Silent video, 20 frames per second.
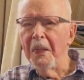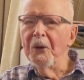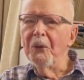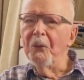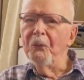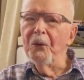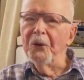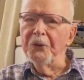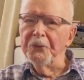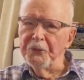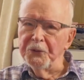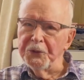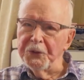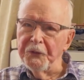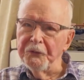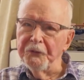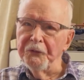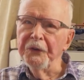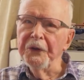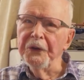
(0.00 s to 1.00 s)
what
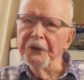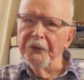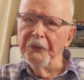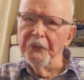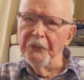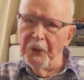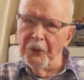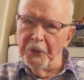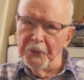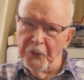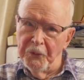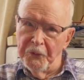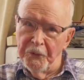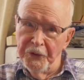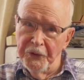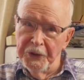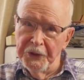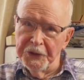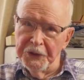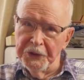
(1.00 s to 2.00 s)
were
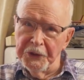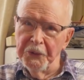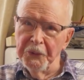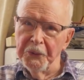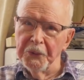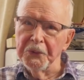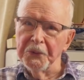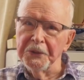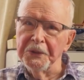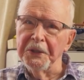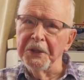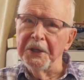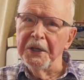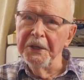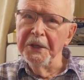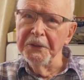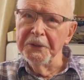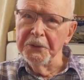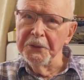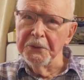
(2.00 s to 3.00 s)
first called
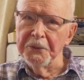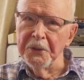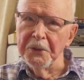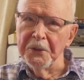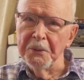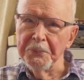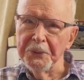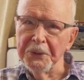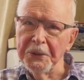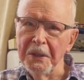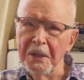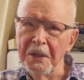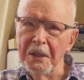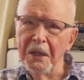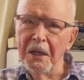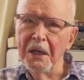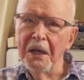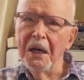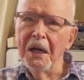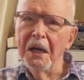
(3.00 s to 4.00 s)
encounter groups
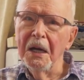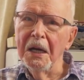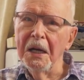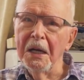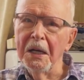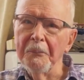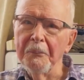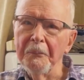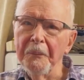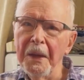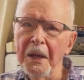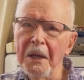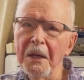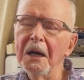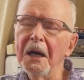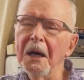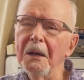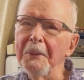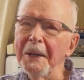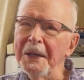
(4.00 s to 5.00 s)

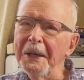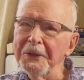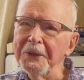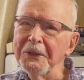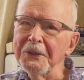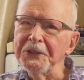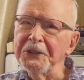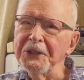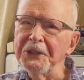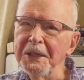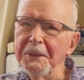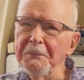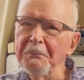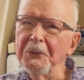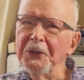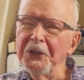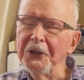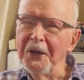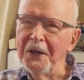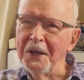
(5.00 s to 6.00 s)
about the same
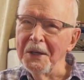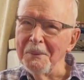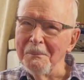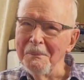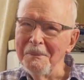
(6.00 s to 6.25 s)
time.